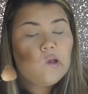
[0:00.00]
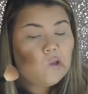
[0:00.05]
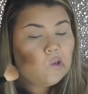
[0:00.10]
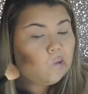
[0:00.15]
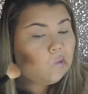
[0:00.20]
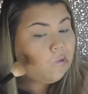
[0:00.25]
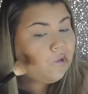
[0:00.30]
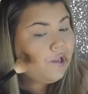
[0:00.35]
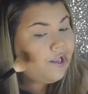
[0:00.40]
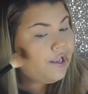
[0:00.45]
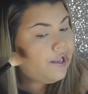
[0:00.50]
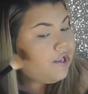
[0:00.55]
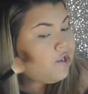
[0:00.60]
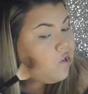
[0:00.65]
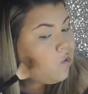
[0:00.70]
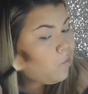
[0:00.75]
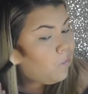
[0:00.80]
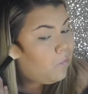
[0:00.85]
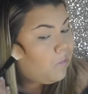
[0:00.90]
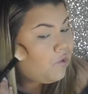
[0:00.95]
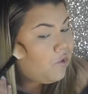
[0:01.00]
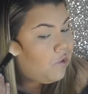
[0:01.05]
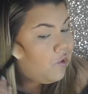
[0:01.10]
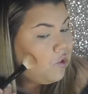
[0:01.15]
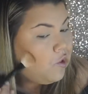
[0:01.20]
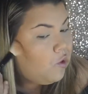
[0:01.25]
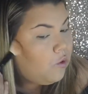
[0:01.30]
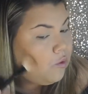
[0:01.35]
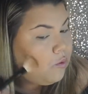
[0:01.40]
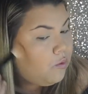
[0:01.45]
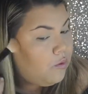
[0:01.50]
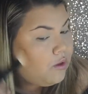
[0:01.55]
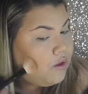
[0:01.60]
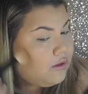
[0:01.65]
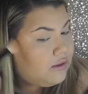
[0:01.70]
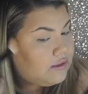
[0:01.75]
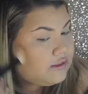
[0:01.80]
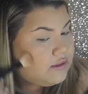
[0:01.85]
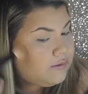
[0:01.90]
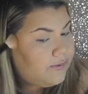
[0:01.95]
Okay, and now I'm gonna go
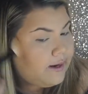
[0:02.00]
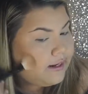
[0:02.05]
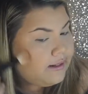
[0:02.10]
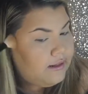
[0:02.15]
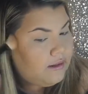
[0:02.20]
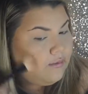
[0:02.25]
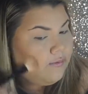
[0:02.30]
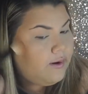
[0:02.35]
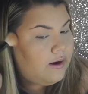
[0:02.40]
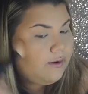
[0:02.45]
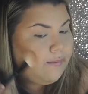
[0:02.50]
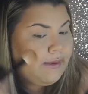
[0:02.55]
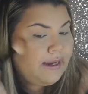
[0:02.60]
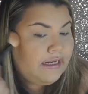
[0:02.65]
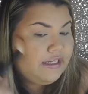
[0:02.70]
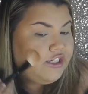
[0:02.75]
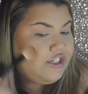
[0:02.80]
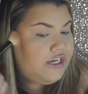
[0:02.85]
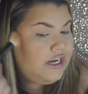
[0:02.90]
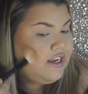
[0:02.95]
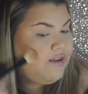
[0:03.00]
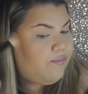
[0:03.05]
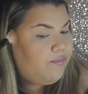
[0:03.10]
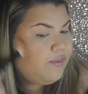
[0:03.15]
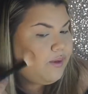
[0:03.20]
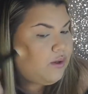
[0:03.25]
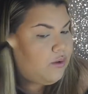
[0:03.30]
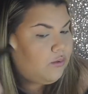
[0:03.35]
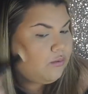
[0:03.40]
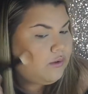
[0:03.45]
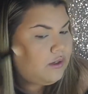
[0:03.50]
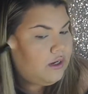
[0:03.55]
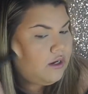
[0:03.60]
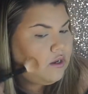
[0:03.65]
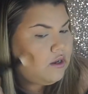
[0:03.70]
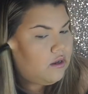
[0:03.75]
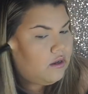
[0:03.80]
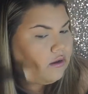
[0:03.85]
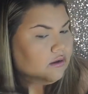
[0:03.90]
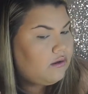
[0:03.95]
directly where my cheekbone,
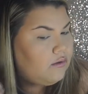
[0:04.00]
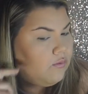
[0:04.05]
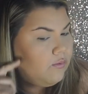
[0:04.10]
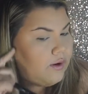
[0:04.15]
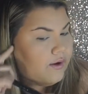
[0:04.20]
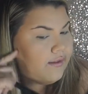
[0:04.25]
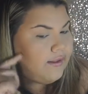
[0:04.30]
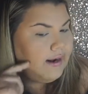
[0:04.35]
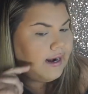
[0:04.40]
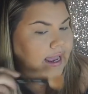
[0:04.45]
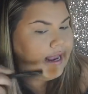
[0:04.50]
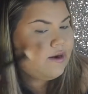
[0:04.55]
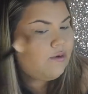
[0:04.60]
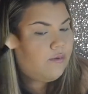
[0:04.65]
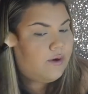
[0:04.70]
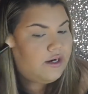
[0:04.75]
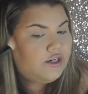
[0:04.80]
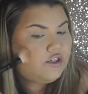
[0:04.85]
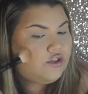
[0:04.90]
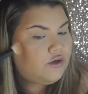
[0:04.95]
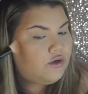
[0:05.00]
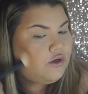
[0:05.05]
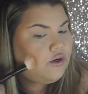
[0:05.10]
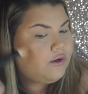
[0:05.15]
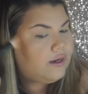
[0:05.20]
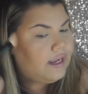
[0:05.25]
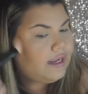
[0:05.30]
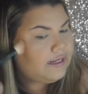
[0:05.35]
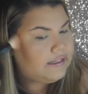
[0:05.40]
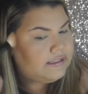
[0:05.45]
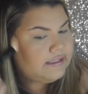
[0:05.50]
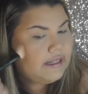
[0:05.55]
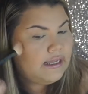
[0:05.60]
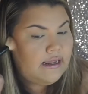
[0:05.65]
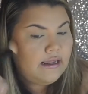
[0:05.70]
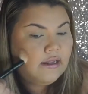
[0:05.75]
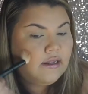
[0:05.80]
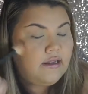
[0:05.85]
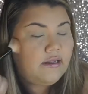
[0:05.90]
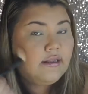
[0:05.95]
where the line where I showed you guys,
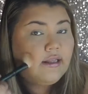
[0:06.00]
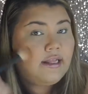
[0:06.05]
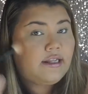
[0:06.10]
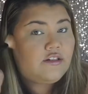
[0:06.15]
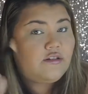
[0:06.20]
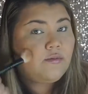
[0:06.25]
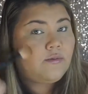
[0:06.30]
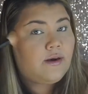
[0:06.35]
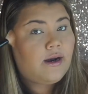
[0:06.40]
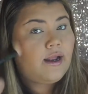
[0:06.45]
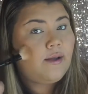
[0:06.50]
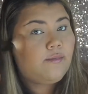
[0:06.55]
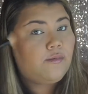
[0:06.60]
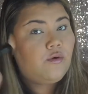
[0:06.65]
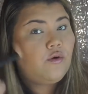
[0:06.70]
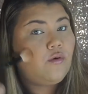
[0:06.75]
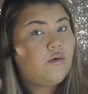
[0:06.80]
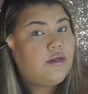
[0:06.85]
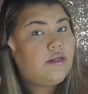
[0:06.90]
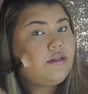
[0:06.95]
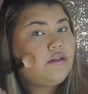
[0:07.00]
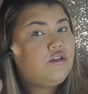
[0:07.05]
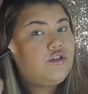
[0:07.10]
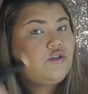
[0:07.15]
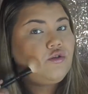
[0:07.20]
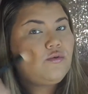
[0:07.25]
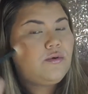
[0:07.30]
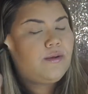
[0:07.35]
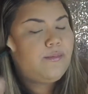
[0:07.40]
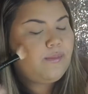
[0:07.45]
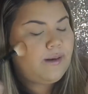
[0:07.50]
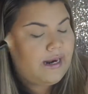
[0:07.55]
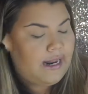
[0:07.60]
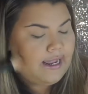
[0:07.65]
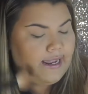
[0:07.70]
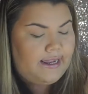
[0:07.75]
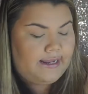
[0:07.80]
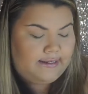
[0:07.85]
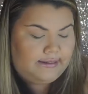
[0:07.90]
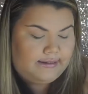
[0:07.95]
that's where I'm going to
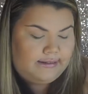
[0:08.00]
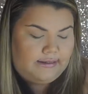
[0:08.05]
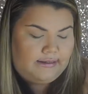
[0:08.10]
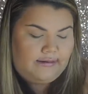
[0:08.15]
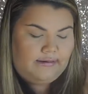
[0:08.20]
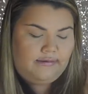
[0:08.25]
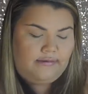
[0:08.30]
apply it.